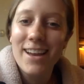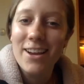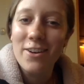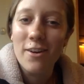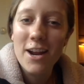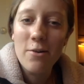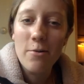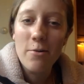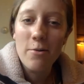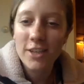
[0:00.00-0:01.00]
Great
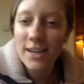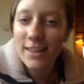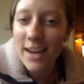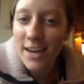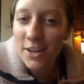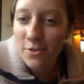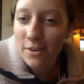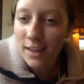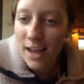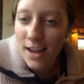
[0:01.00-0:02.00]
question. Thank you,
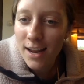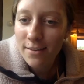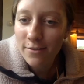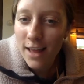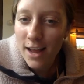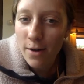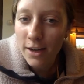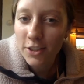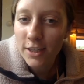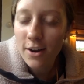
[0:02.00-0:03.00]
Glenn, for that
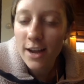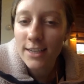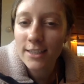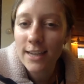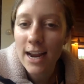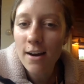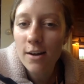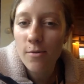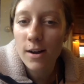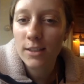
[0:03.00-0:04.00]
question. Okay, Sarah
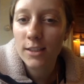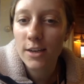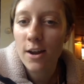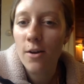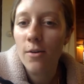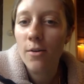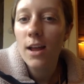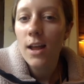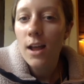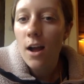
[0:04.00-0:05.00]
wants to know,
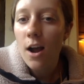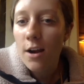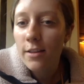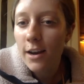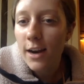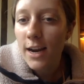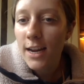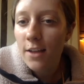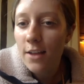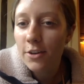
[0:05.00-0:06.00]
are there
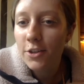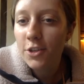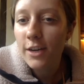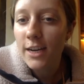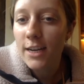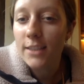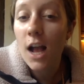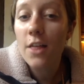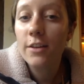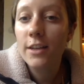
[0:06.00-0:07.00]
any other trees
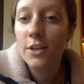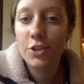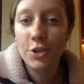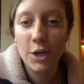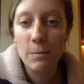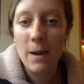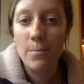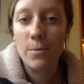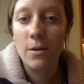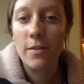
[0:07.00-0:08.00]
other than sugar
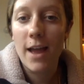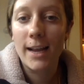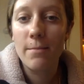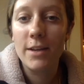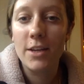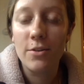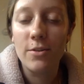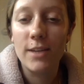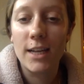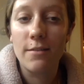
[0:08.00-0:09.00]
maple that can be
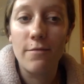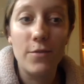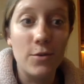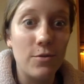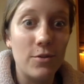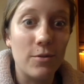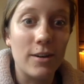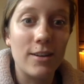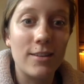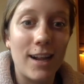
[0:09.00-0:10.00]
used as a food
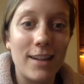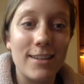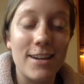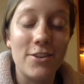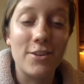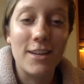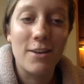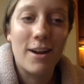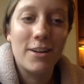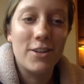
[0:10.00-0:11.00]
source? That's an interesting
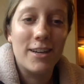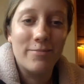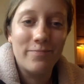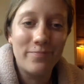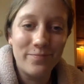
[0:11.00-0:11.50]
question.